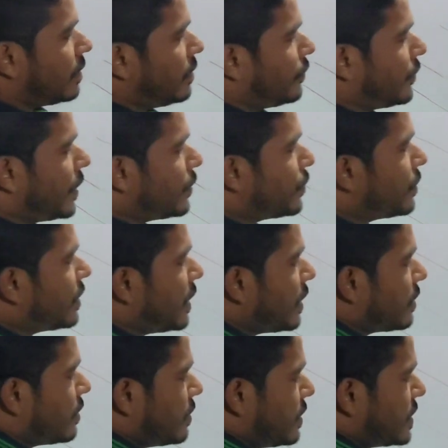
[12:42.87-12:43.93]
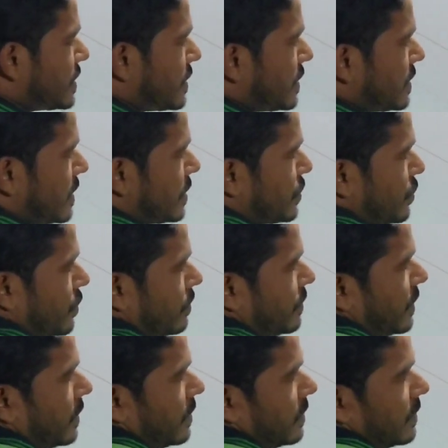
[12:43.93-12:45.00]
we have to take the distances of
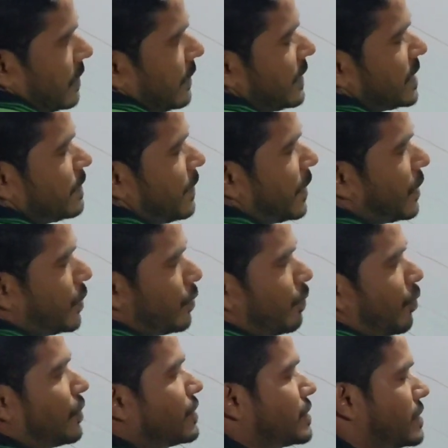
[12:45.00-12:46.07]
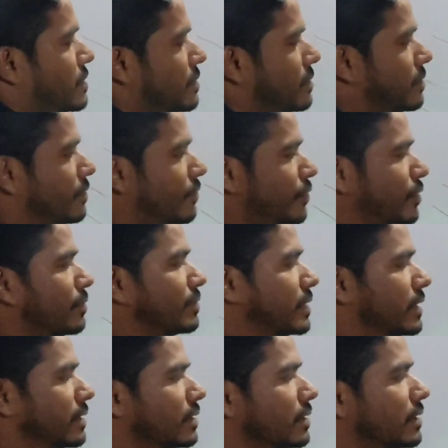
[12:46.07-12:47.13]
the respective points from
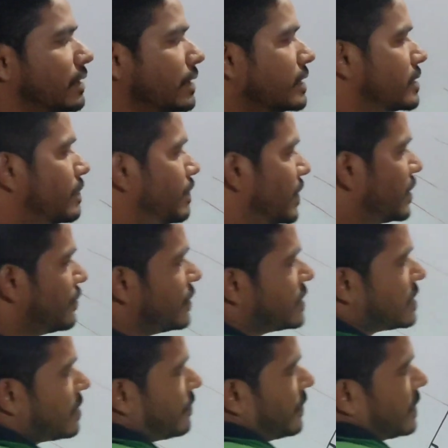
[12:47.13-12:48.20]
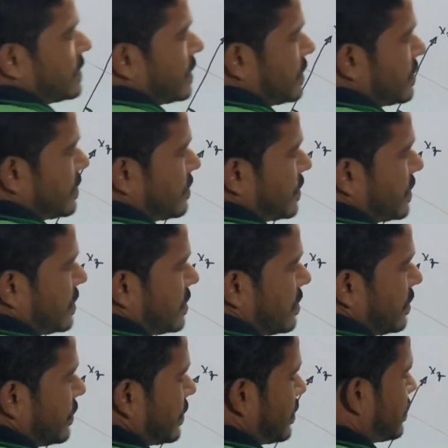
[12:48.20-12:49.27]
the previous reference axis. This is
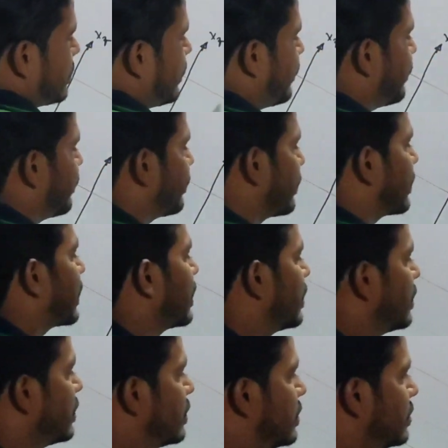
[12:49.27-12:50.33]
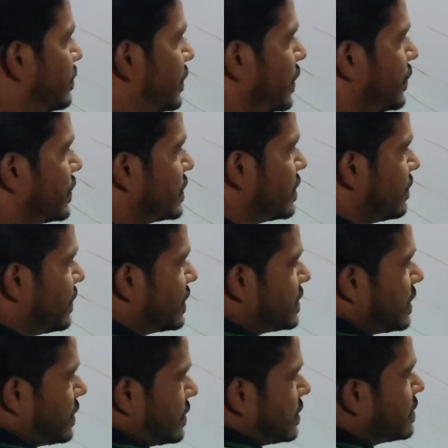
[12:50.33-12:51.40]
our previous reference
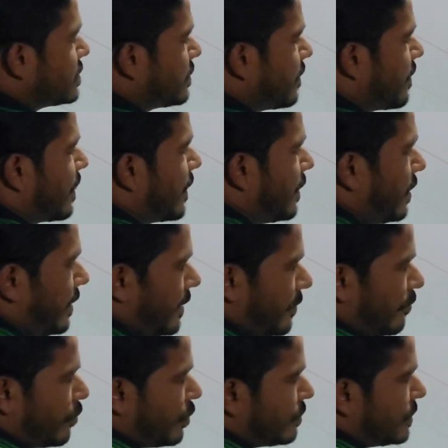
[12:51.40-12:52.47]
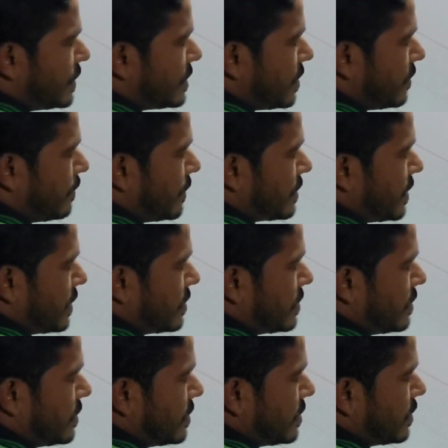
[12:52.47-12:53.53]
axis, and from this reference
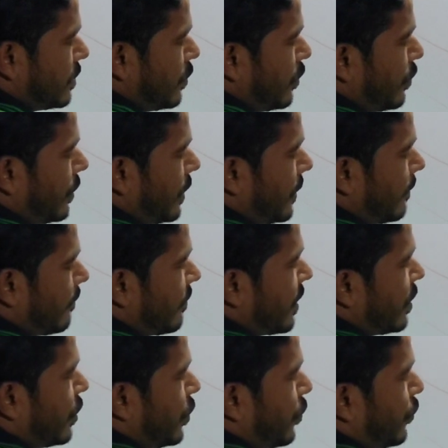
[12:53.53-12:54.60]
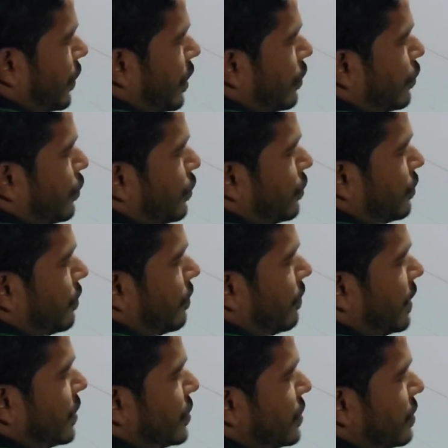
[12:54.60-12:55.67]
axis, okay, we have to
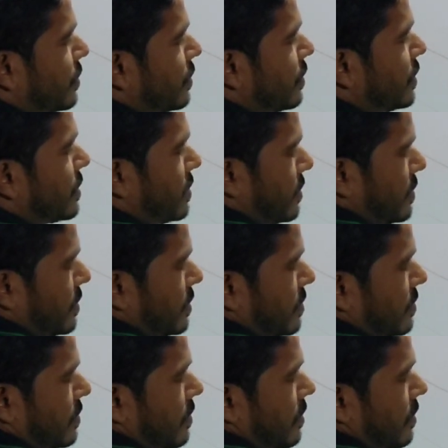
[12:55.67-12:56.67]
measure the distance